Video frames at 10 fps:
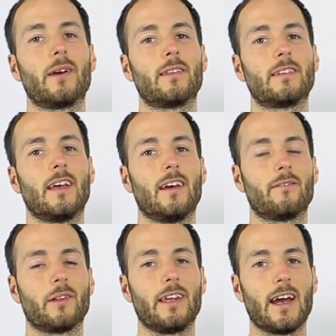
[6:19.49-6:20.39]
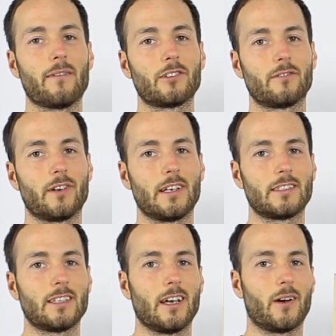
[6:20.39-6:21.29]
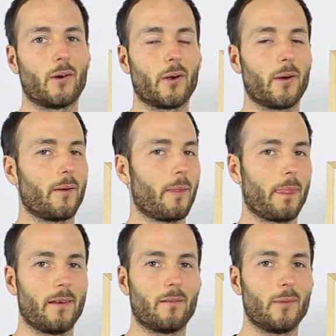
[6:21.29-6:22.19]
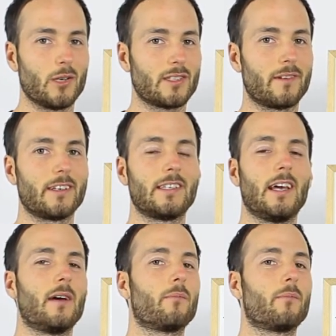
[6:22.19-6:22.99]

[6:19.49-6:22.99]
But for the average of us, or, you know, most of us,